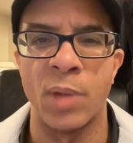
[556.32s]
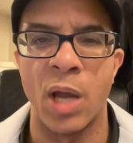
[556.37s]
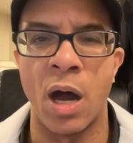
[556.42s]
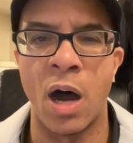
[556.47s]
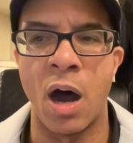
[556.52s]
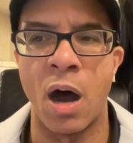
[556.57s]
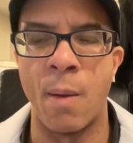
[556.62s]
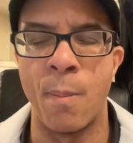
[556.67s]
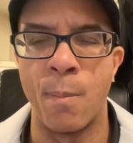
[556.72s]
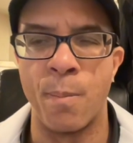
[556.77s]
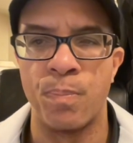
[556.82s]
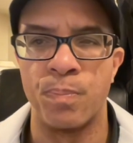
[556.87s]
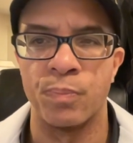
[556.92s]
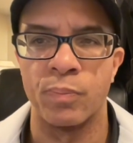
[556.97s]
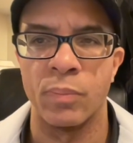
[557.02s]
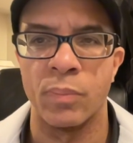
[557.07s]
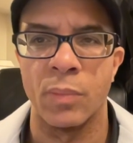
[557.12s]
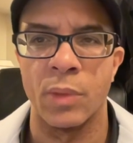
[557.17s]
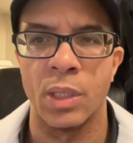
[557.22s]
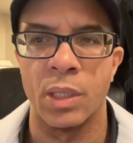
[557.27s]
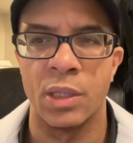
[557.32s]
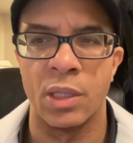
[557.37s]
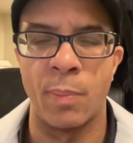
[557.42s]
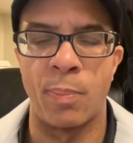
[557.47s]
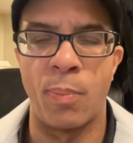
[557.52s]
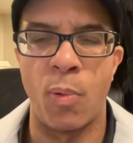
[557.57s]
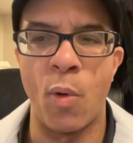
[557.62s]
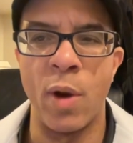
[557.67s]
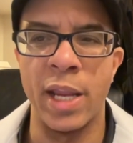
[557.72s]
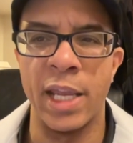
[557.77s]
um the
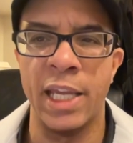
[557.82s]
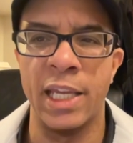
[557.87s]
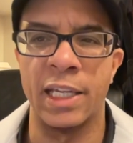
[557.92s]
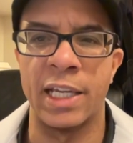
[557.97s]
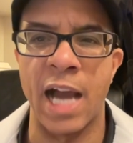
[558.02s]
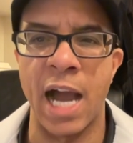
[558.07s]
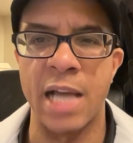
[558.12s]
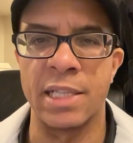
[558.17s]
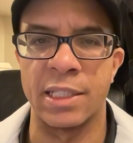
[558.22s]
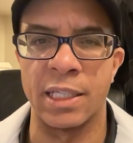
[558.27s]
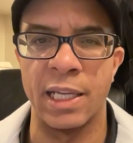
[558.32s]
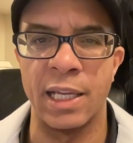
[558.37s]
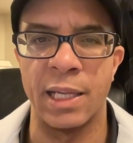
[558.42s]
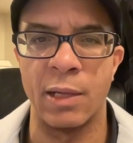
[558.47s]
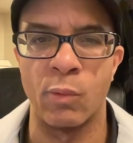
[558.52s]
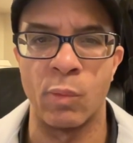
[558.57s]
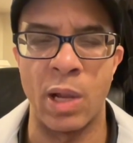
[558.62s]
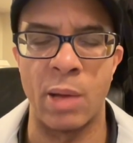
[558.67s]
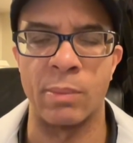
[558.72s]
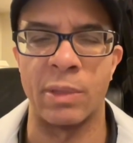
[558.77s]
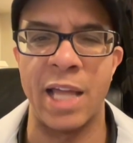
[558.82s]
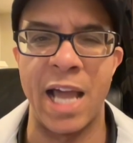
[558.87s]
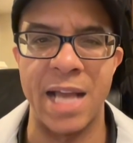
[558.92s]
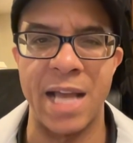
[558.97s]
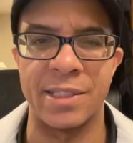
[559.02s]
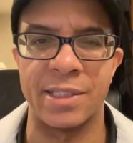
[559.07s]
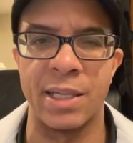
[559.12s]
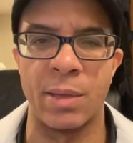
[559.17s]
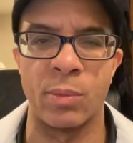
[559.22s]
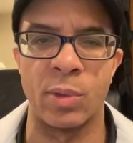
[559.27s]
point here guys what i'm
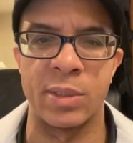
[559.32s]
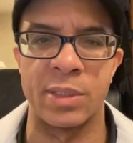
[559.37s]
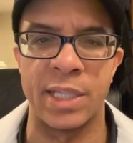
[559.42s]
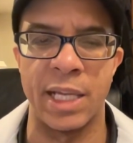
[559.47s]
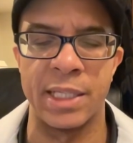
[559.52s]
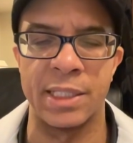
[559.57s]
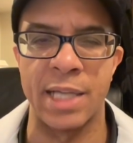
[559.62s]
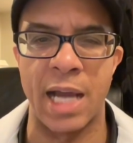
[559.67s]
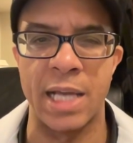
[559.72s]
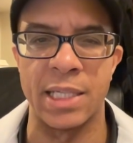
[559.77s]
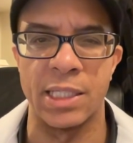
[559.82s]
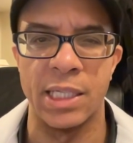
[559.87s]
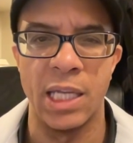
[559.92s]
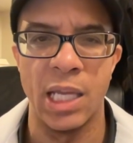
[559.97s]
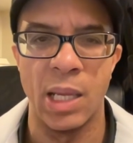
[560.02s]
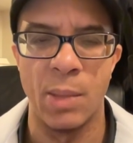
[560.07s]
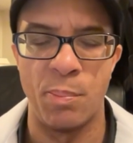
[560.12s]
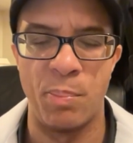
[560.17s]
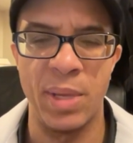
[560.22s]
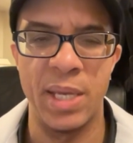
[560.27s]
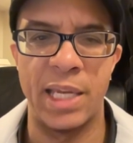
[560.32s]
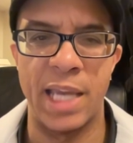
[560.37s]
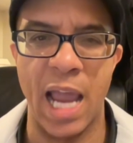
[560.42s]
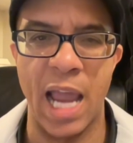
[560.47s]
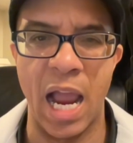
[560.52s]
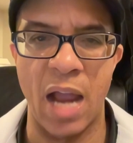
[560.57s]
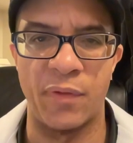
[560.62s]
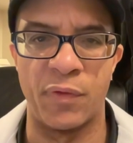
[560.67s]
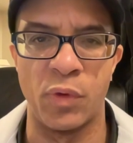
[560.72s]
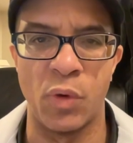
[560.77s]
last thing i'm going to say is guys be
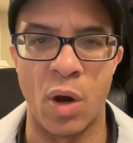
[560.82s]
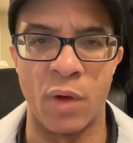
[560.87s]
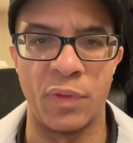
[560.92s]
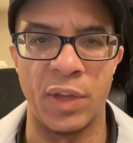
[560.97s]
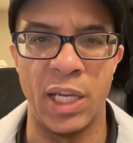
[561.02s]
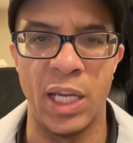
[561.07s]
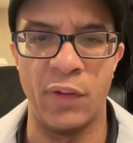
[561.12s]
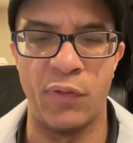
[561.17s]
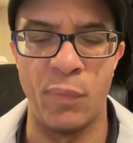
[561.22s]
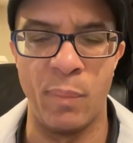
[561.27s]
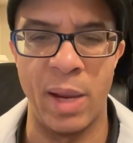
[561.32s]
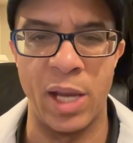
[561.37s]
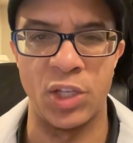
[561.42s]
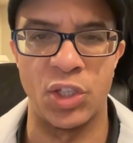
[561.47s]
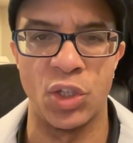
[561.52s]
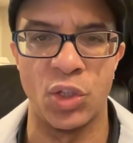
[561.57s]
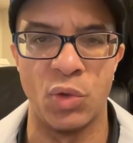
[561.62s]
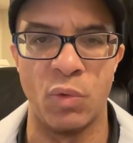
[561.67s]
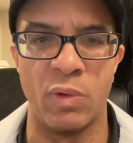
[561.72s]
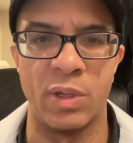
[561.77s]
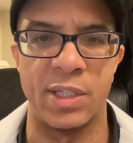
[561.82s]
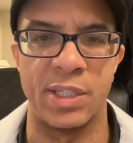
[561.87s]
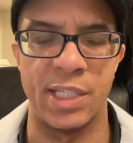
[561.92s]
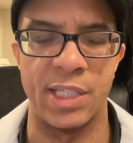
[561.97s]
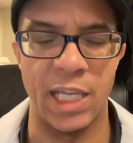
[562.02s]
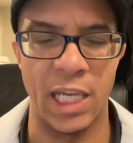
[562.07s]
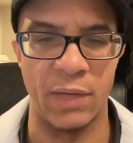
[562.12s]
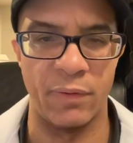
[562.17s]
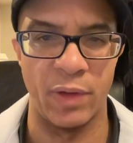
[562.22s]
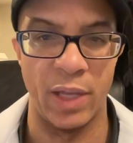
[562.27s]
careful of the information you
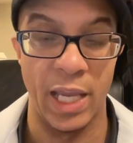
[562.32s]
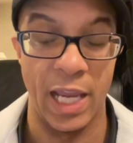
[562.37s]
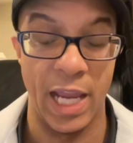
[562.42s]
receive